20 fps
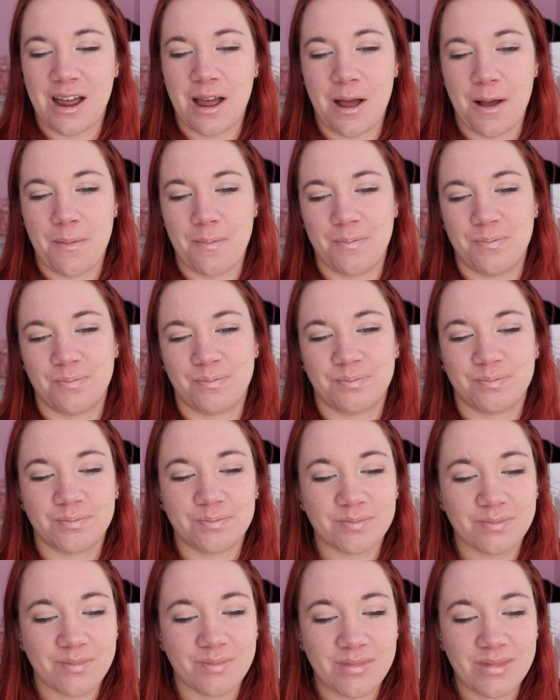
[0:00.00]

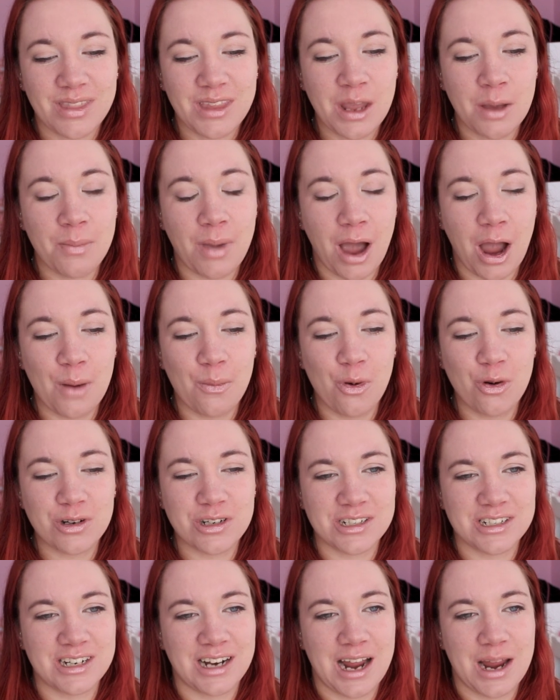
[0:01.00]
But I walked
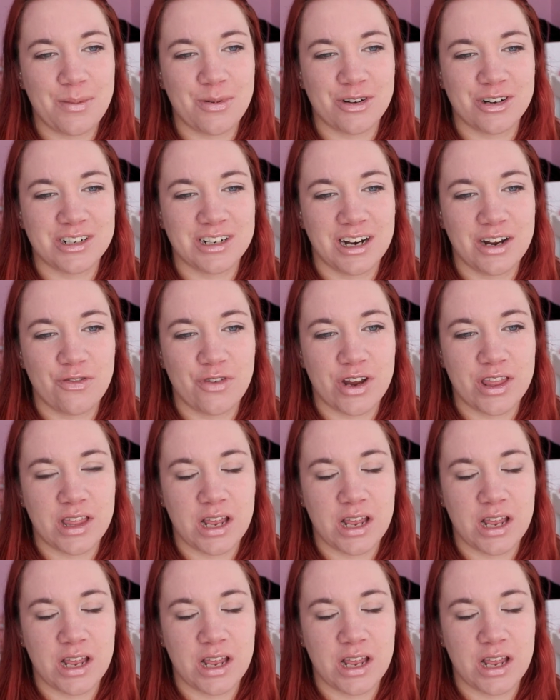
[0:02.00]
into labor and delivery,